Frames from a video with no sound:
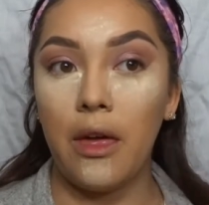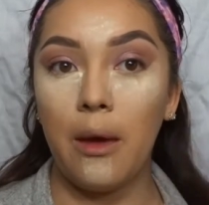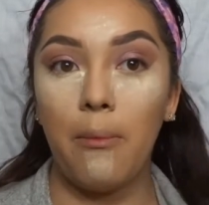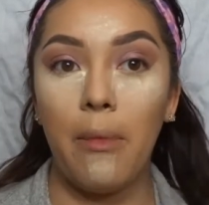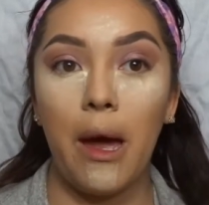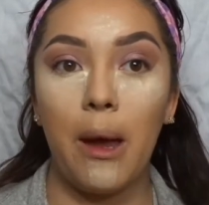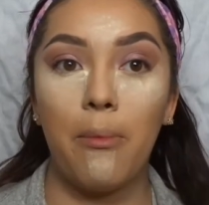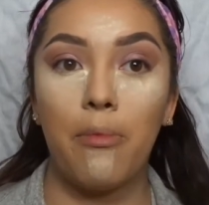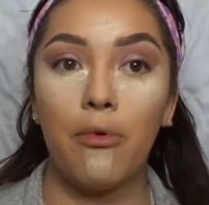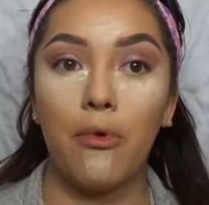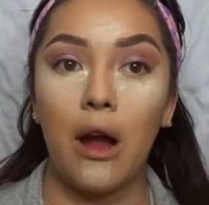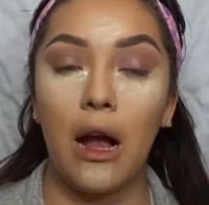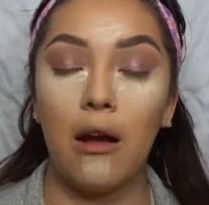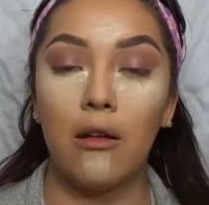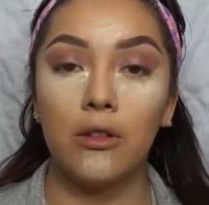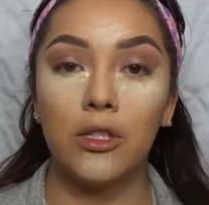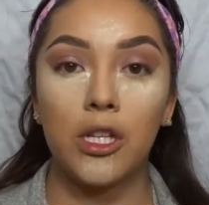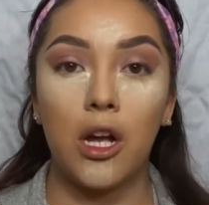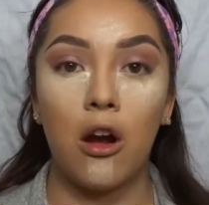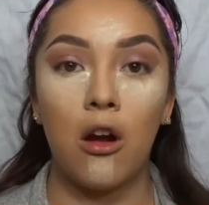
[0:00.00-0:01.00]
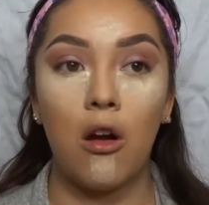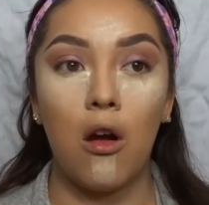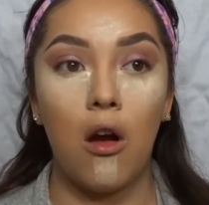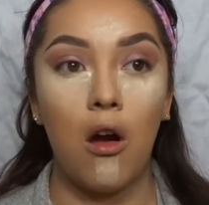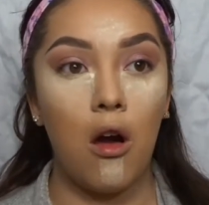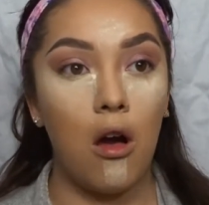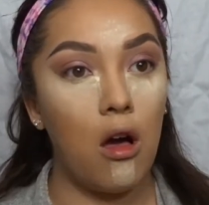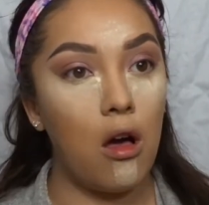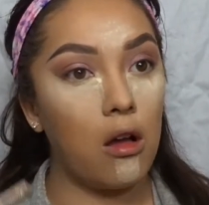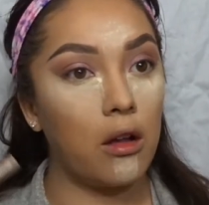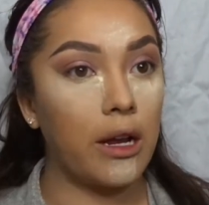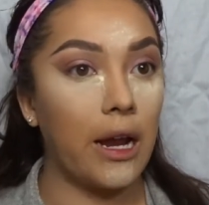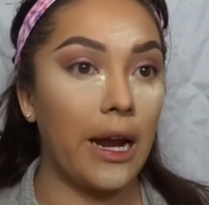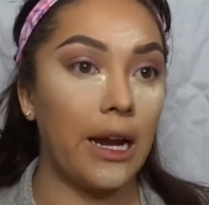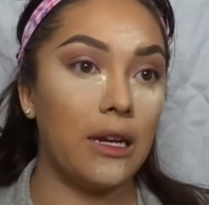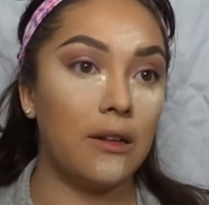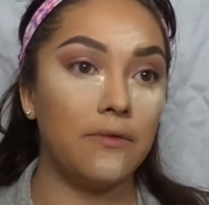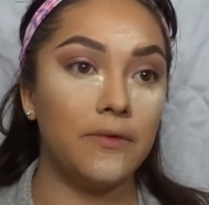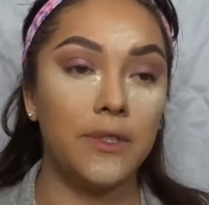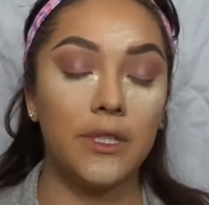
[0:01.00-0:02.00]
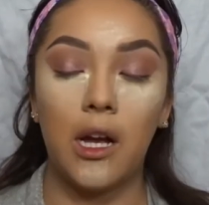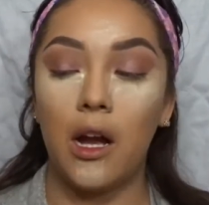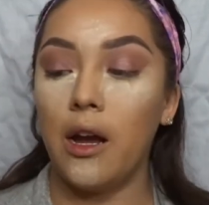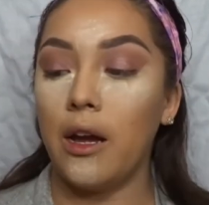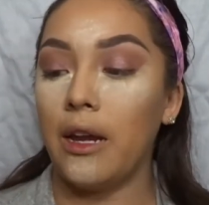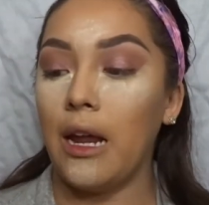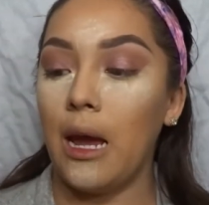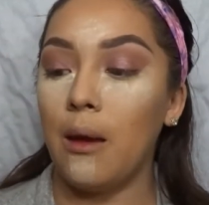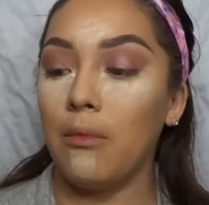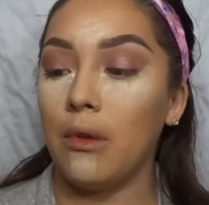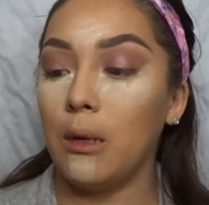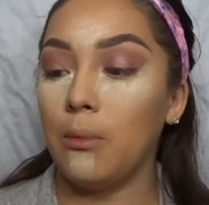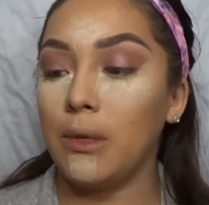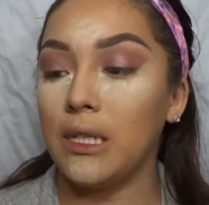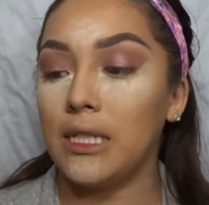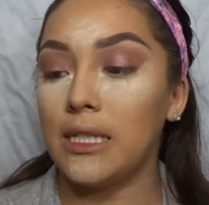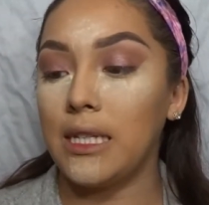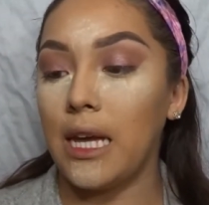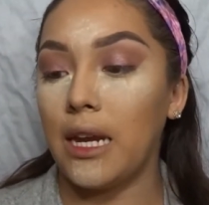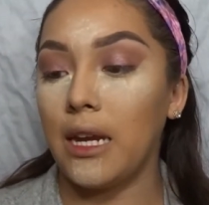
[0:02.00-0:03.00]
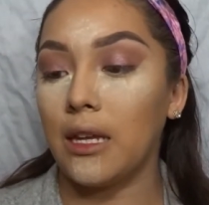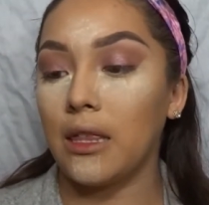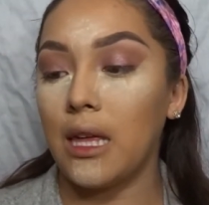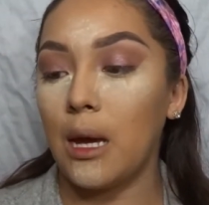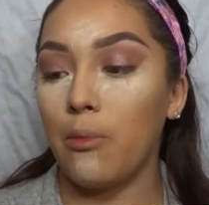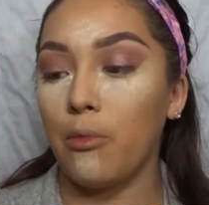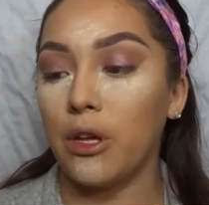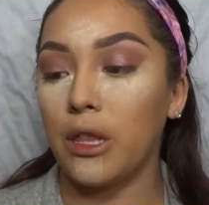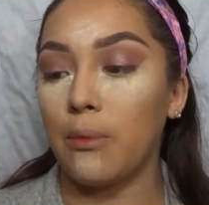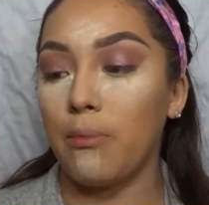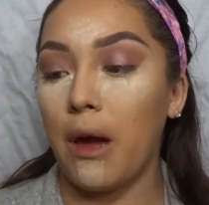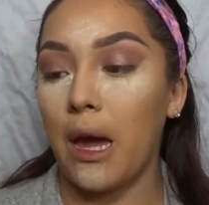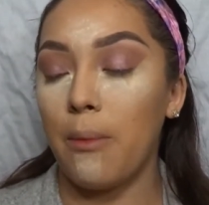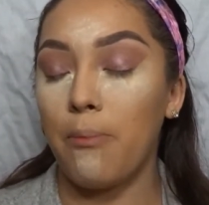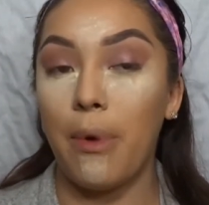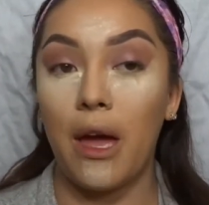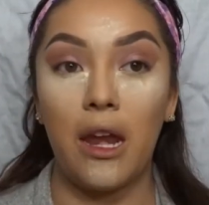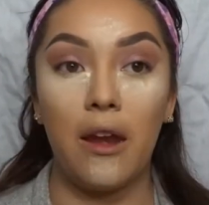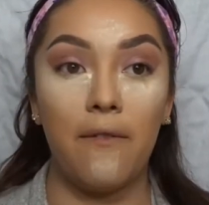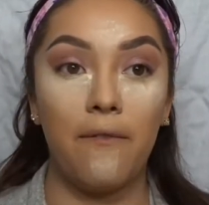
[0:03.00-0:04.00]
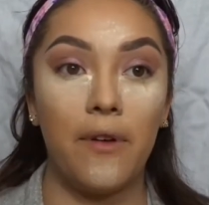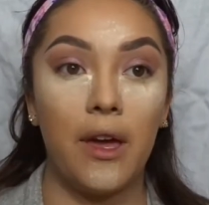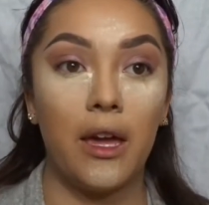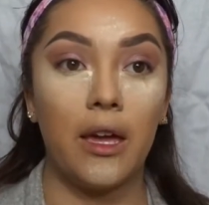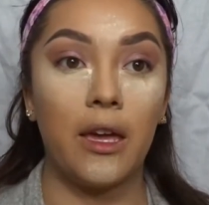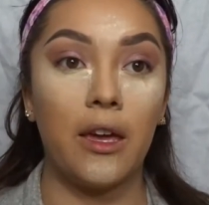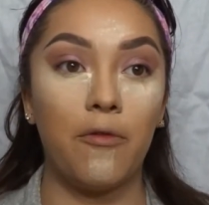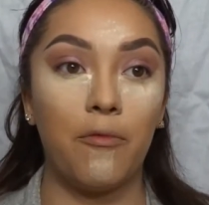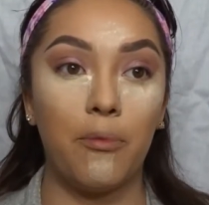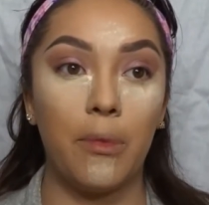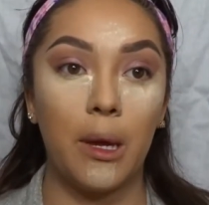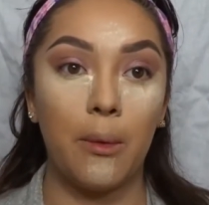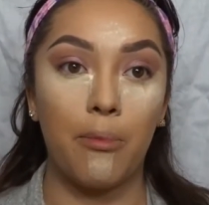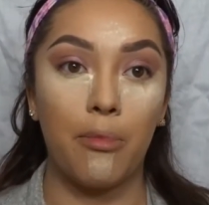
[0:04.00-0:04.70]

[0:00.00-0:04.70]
that my brows are all kind of done, I'm going to be setting them with my Benefit Give Me